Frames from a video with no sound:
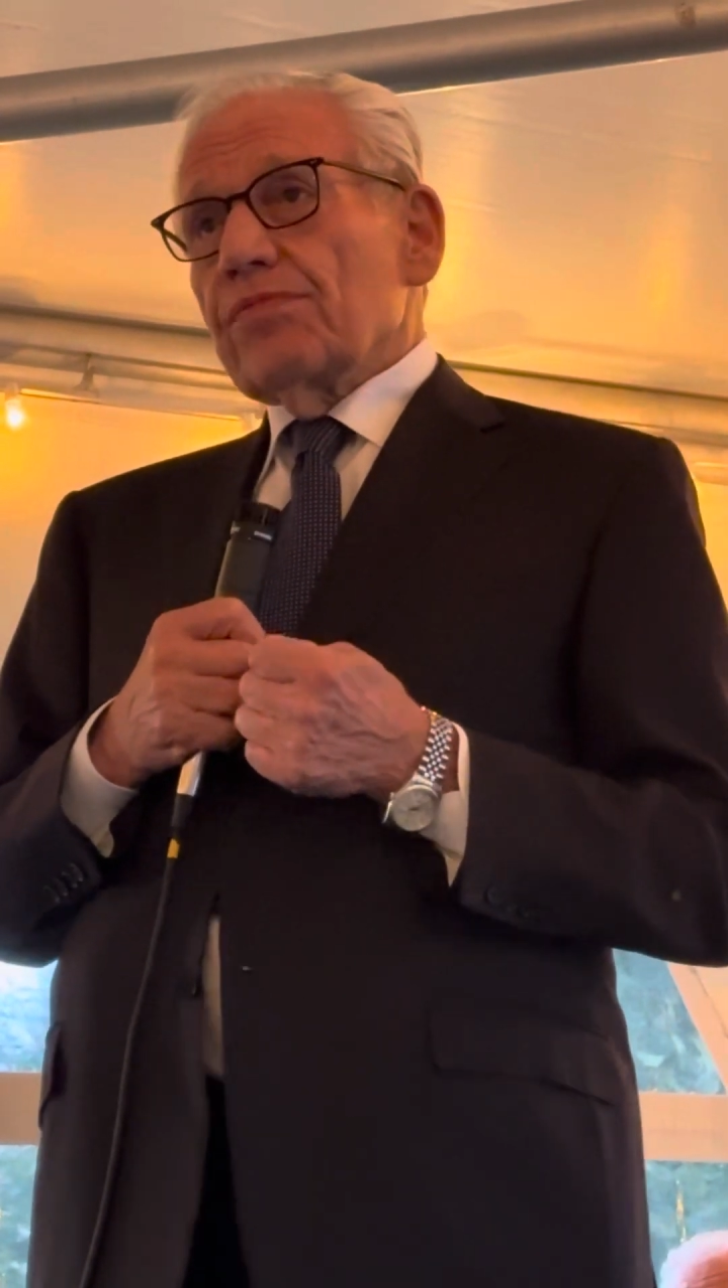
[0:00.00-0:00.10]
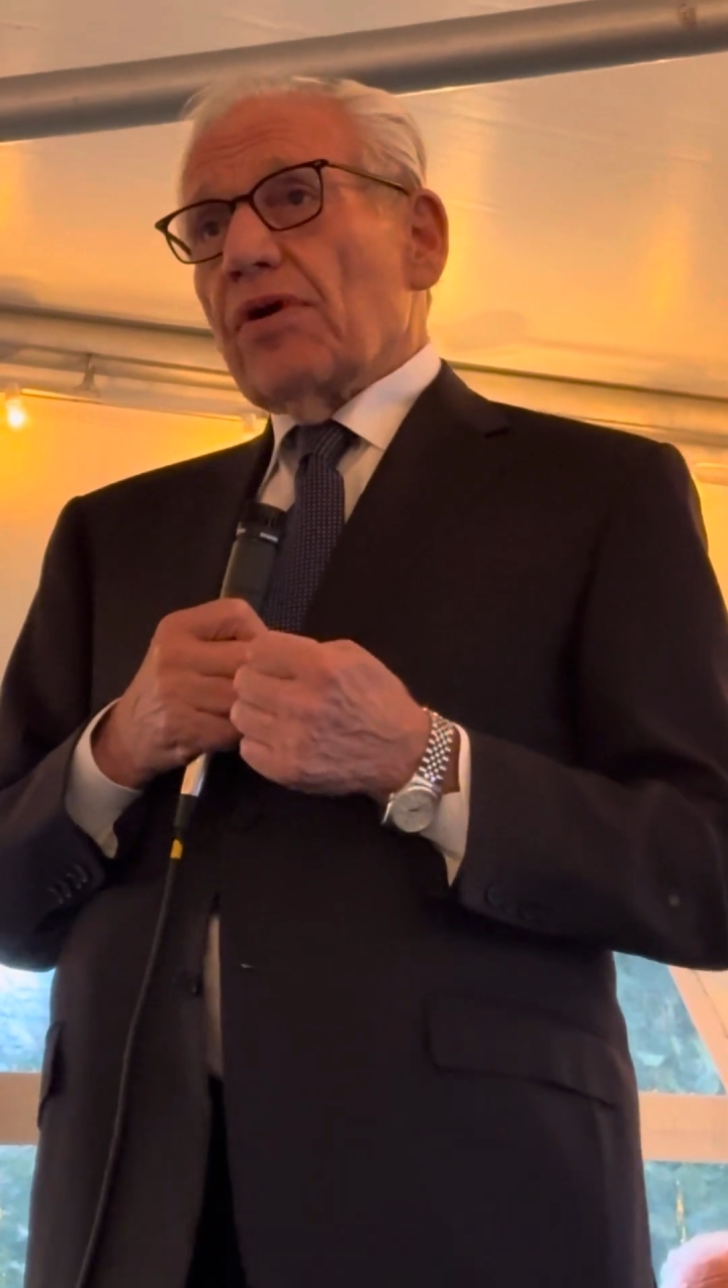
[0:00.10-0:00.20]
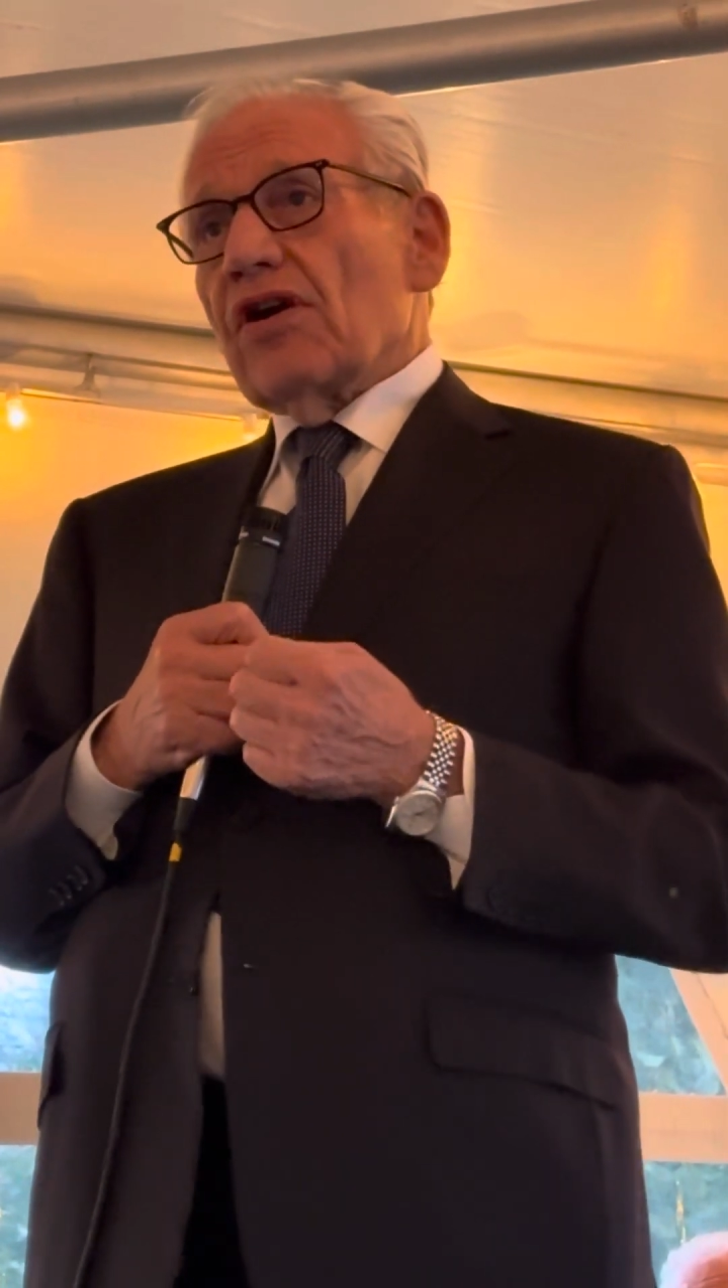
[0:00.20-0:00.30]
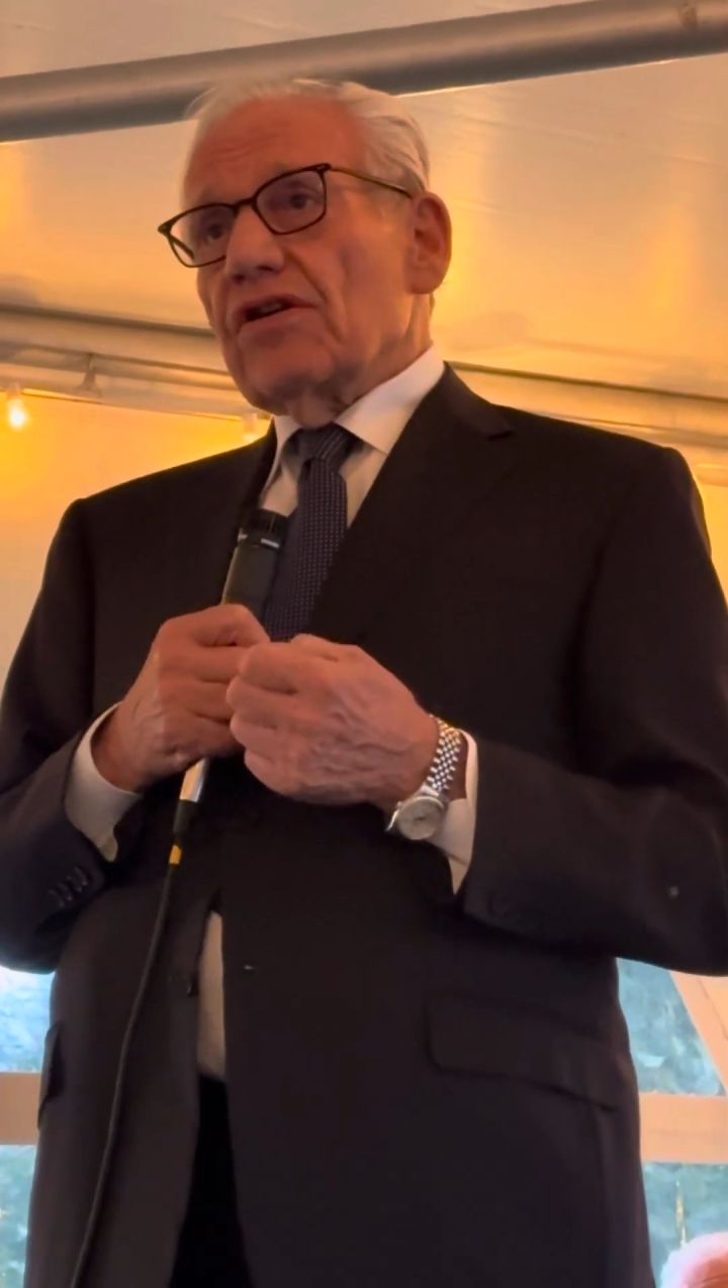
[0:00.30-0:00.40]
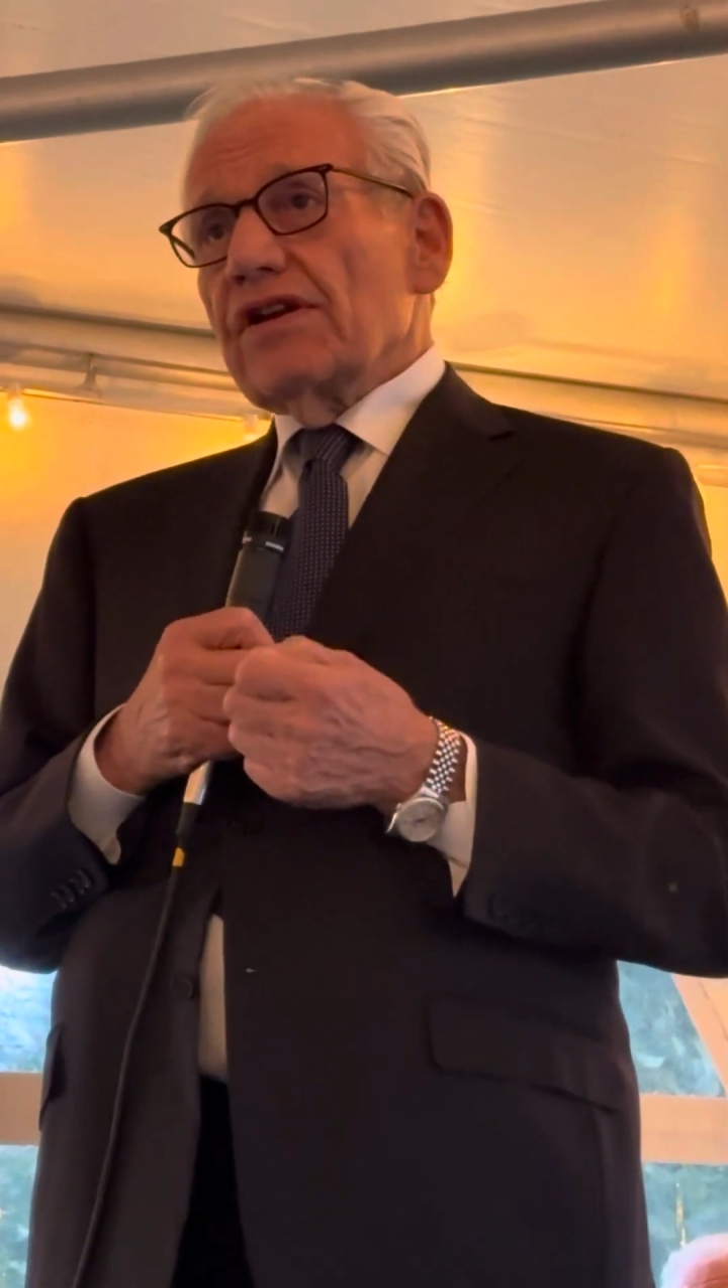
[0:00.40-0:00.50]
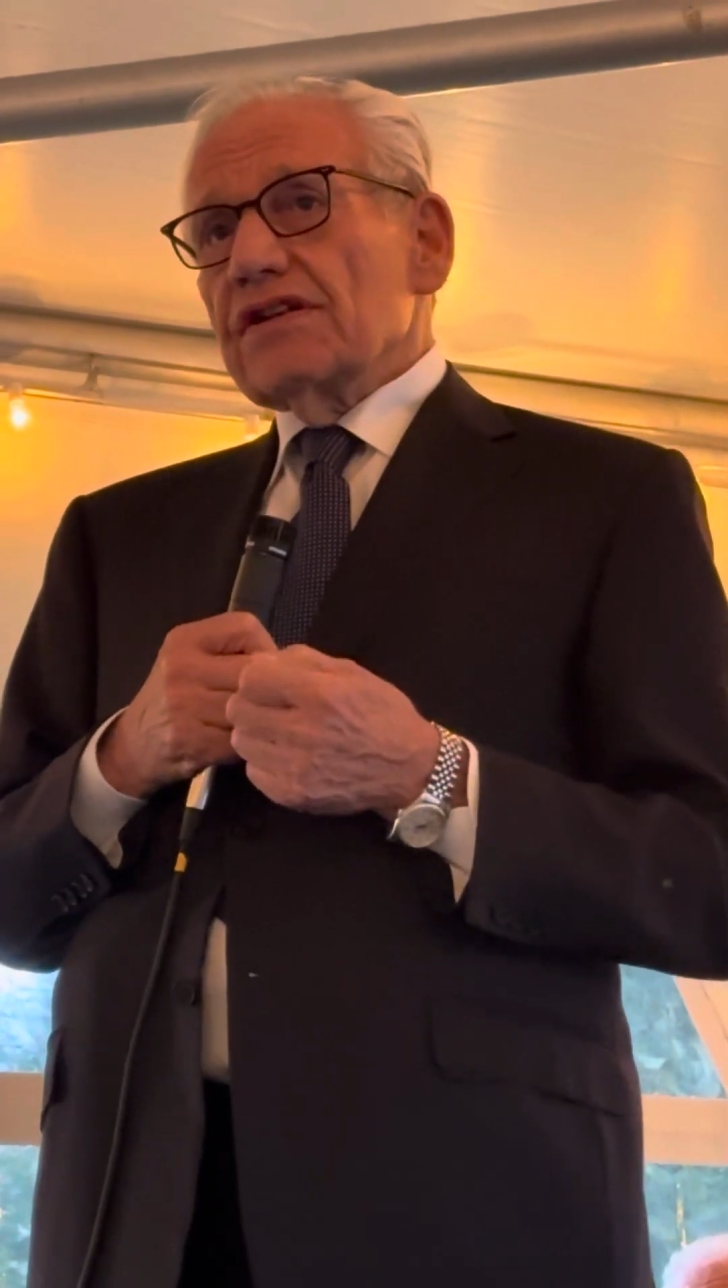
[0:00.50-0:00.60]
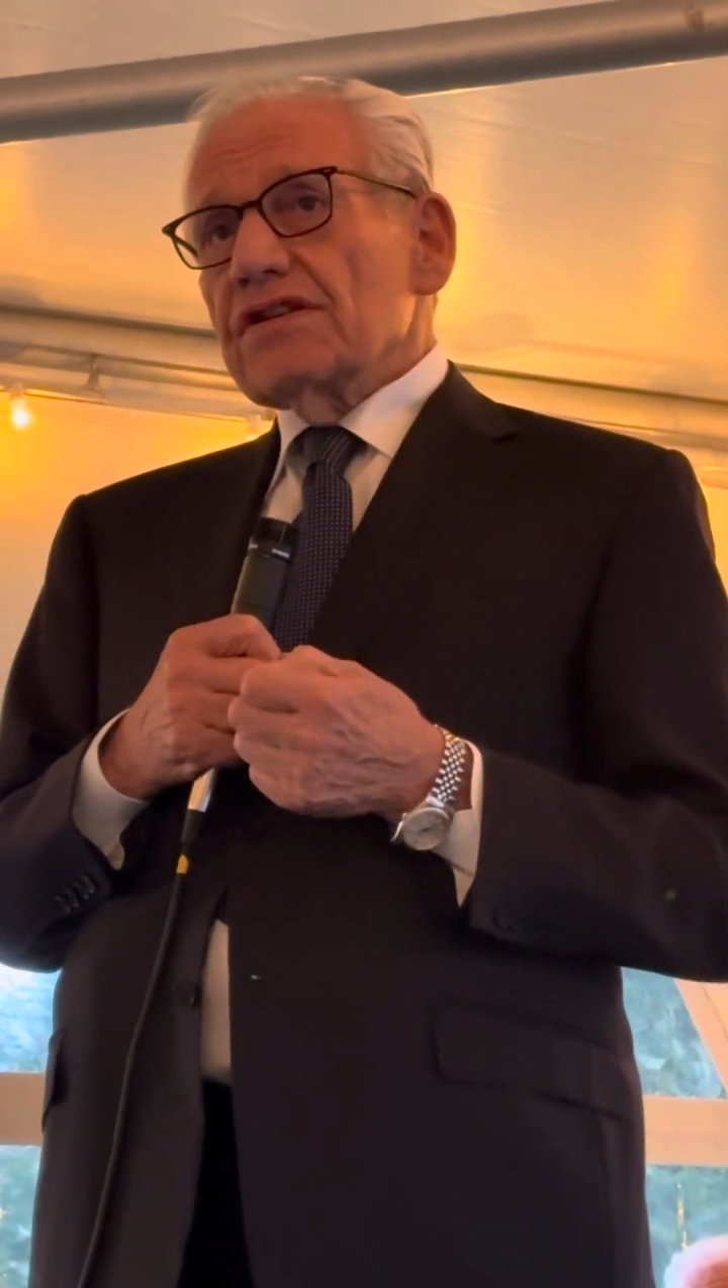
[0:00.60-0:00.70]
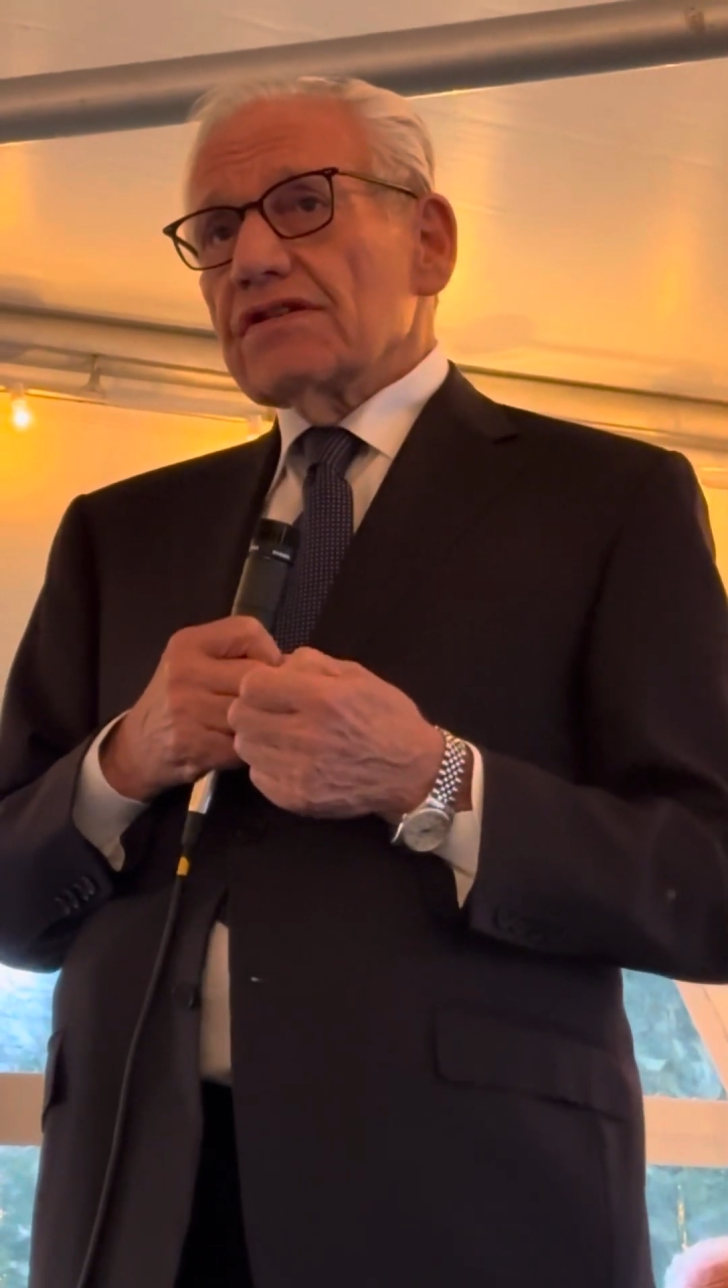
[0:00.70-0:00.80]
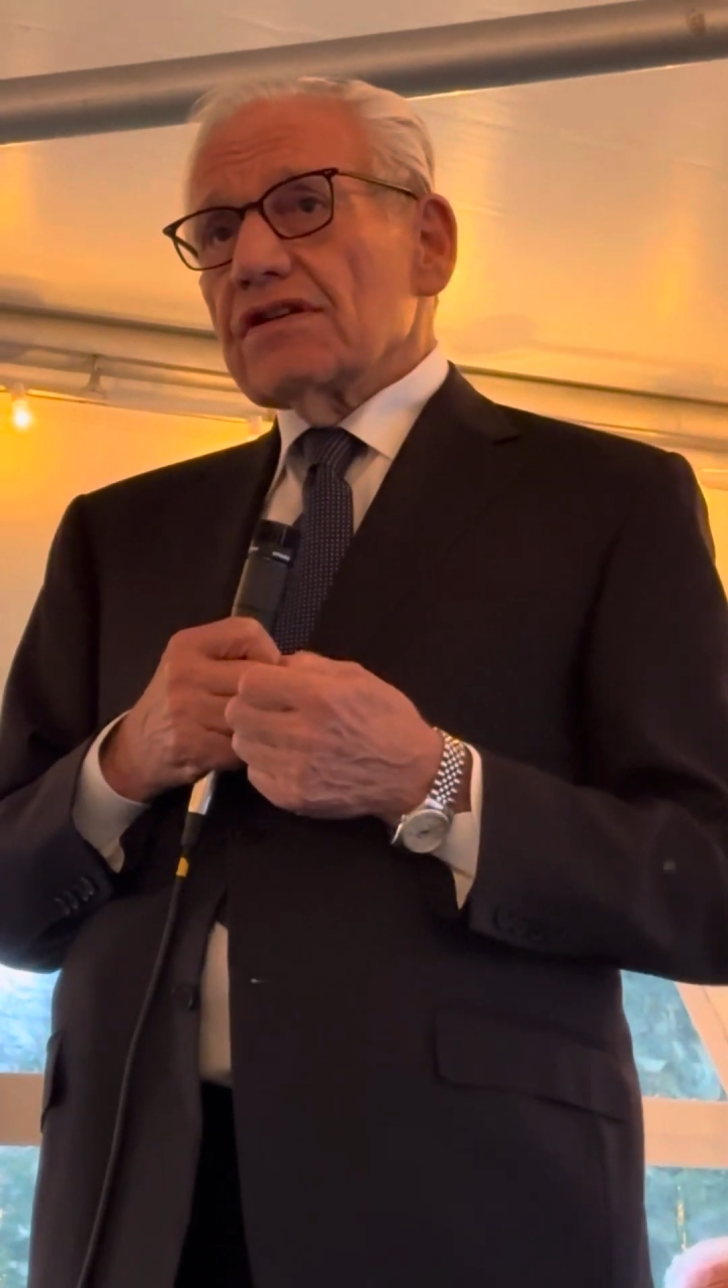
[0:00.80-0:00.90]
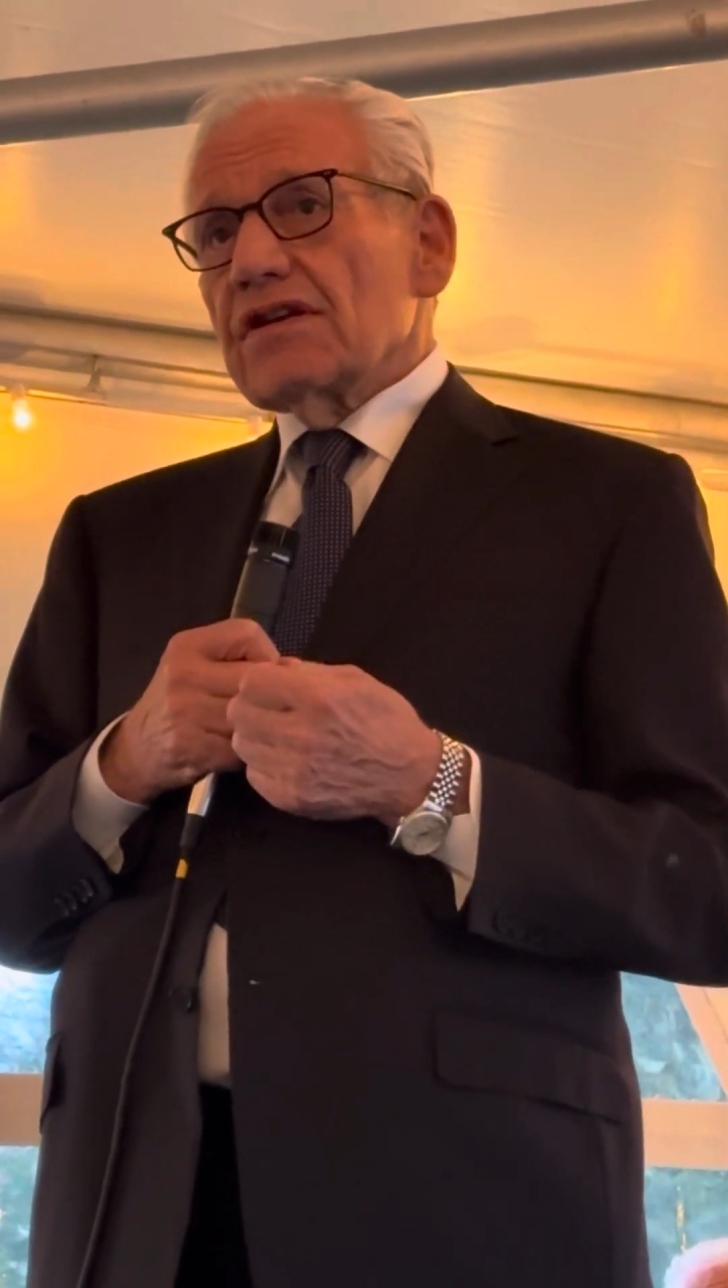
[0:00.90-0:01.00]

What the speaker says: parties.